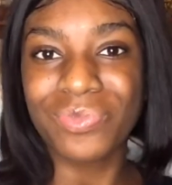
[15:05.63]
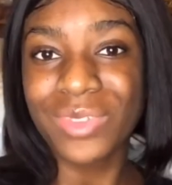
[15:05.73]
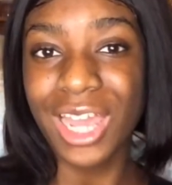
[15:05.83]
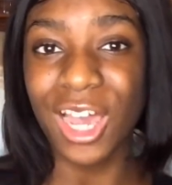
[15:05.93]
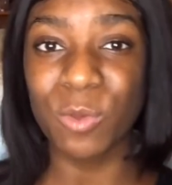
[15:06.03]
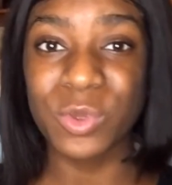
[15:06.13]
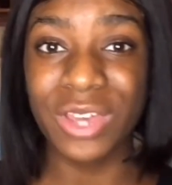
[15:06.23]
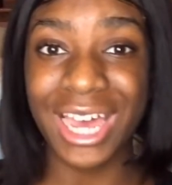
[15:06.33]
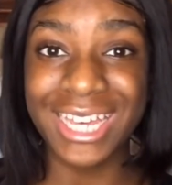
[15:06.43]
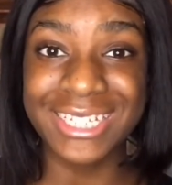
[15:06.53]
I hope you
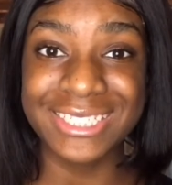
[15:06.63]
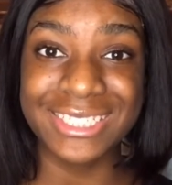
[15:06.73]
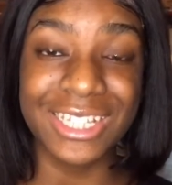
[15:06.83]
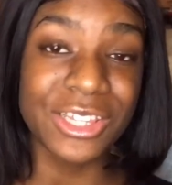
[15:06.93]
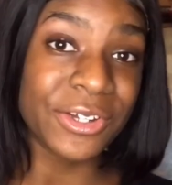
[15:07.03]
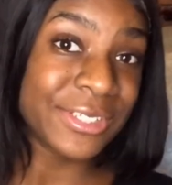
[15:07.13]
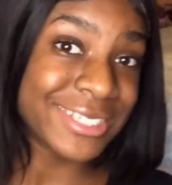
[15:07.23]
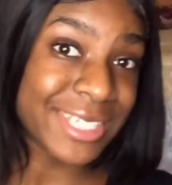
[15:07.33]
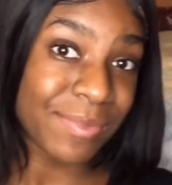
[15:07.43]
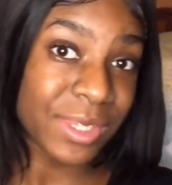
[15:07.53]
guys learned
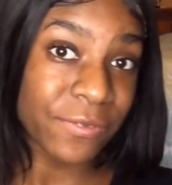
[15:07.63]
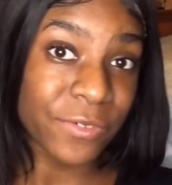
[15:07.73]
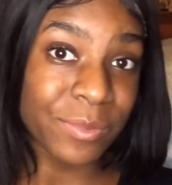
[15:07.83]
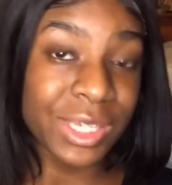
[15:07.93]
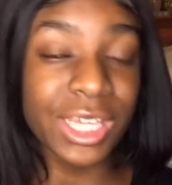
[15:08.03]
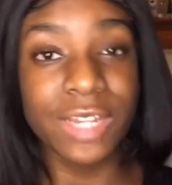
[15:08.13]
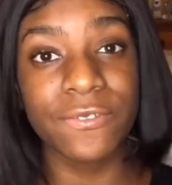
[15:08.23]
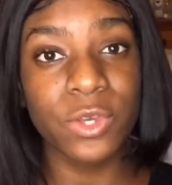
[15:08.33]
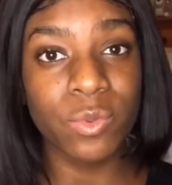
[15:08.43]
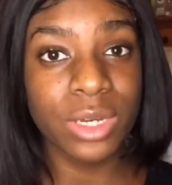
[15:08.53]
something from it, and
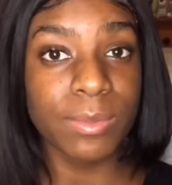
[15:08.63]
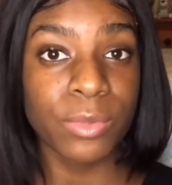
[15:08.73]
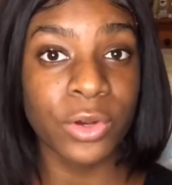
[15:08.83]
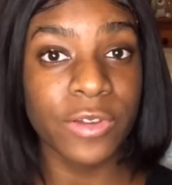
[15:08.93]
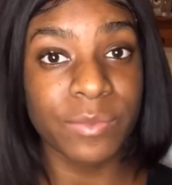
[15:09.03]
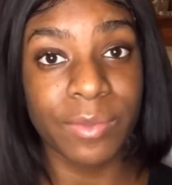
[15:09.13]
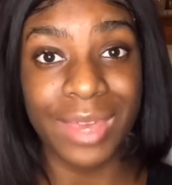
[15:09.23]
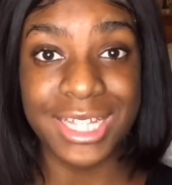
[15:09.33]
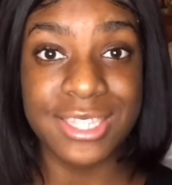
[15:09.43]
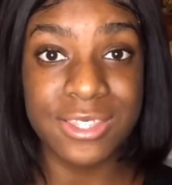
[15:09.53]
if you want more of my
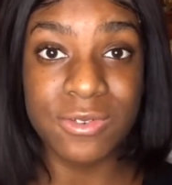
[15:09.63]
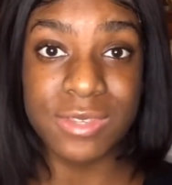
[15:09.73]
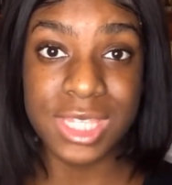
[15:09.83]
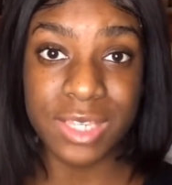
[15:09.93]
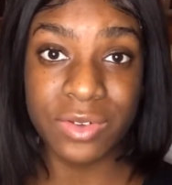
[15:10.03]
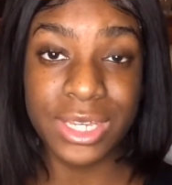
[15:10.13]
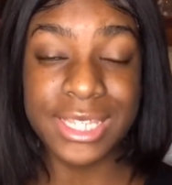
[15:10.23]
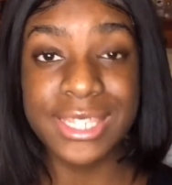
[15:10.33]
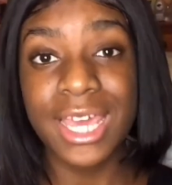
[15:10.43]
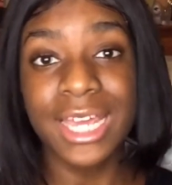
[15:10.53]
back to school
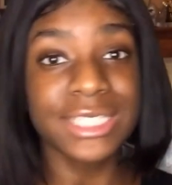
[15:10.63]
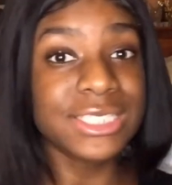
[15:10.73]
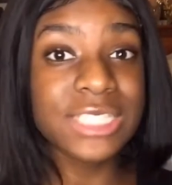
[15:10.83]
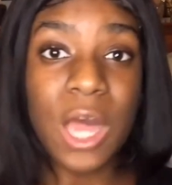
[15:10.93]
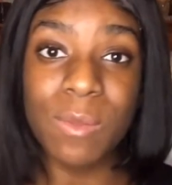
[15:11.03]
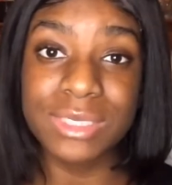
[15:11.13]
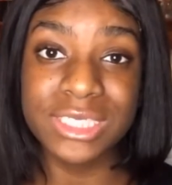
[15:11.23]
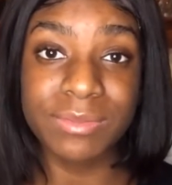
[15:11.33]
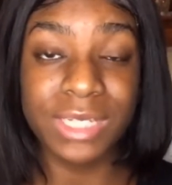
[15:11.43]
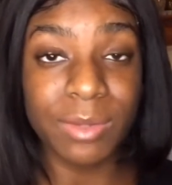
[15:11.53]
series, just comment
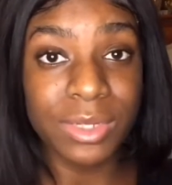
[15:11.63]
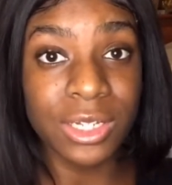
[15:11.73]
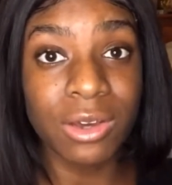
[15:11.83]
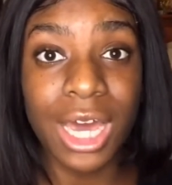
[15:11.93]
some down below.